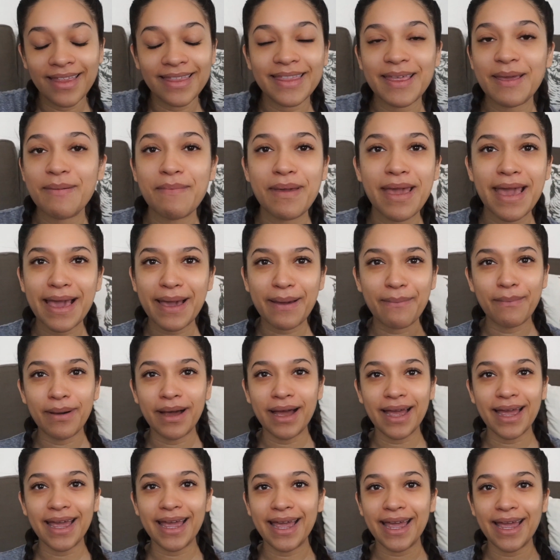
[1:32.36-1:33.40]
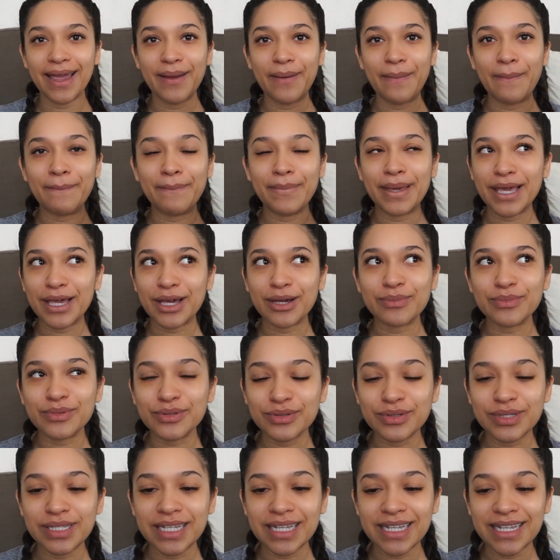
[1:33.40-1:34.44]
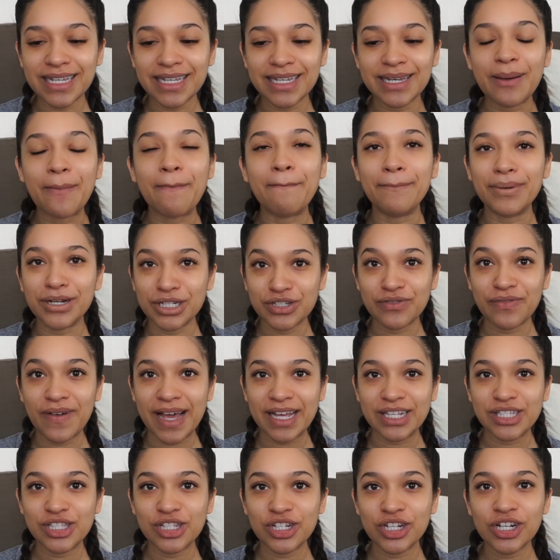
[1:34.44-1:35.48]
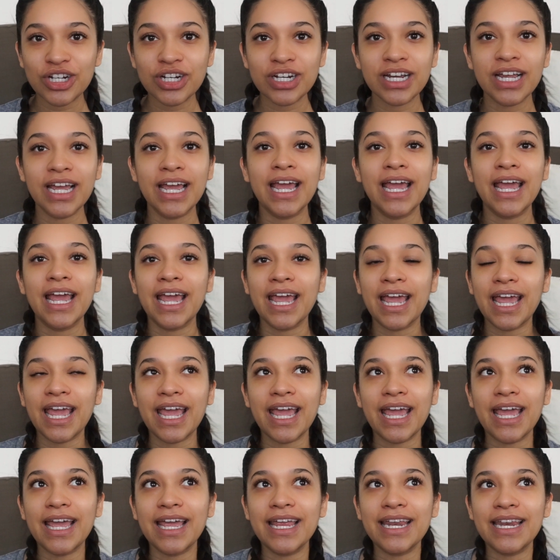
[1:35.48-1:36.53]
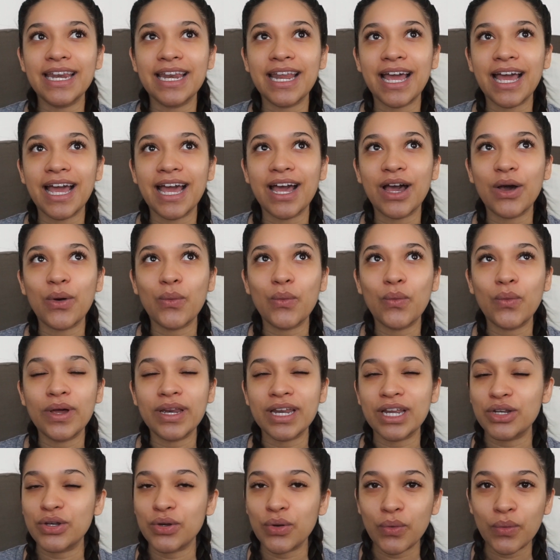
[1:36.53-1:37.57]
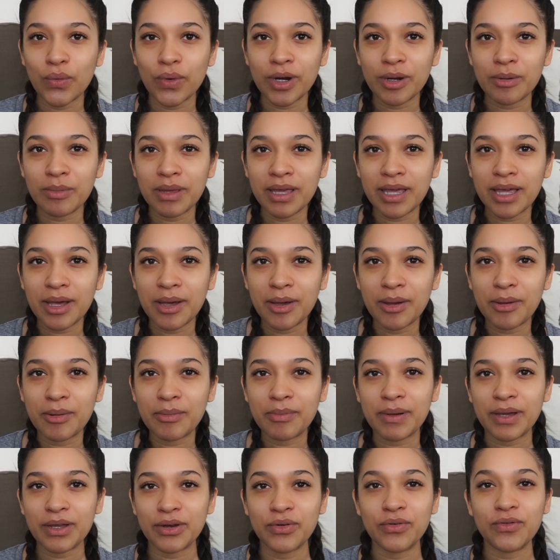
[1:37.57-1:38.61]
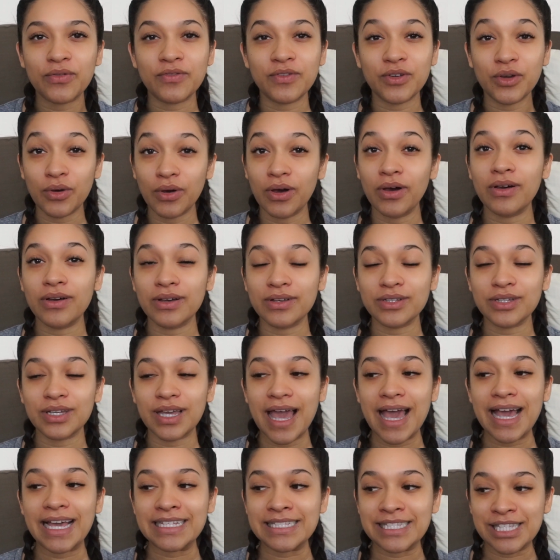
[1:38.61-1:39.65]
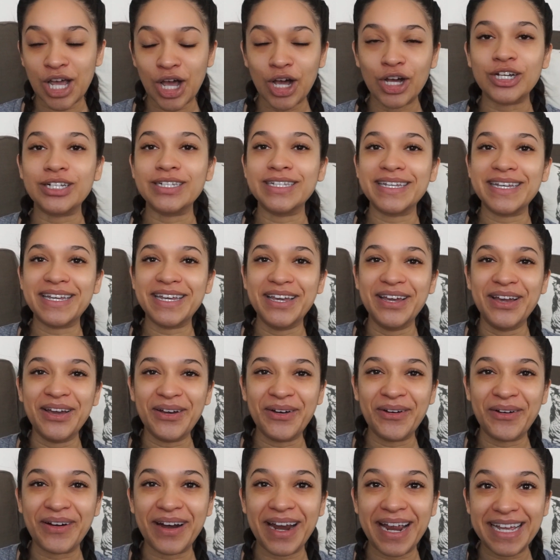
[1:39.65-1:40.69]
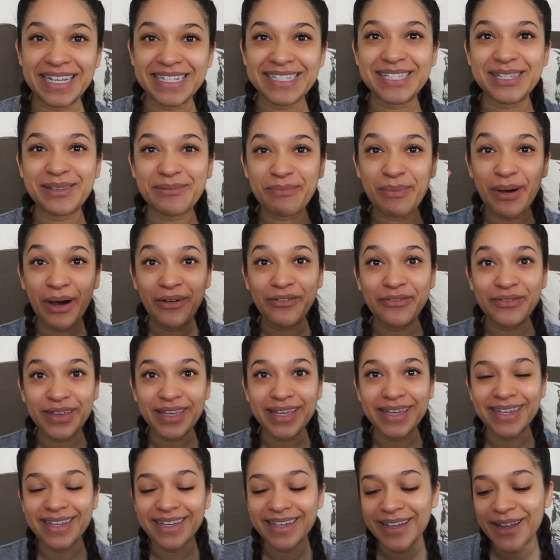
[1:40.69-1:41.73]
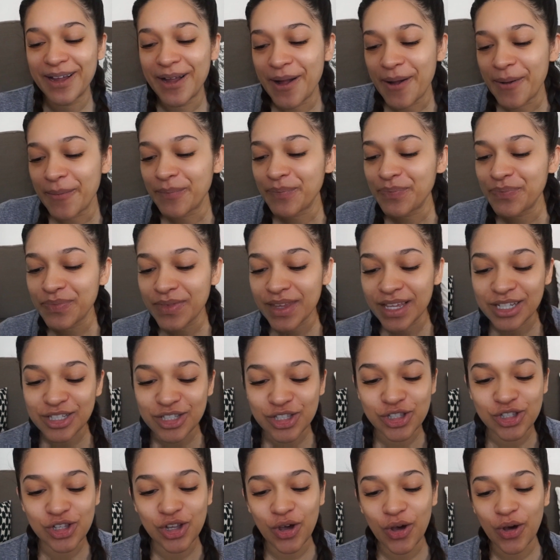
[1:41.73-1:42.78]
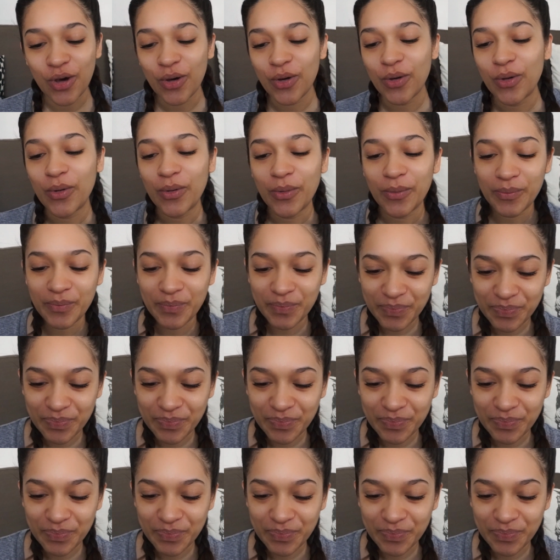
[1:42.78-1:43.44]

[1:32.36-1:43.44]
They make my makeup routine much faster, and when I don't wear makeup, I don't feel as ugly or as puffy. So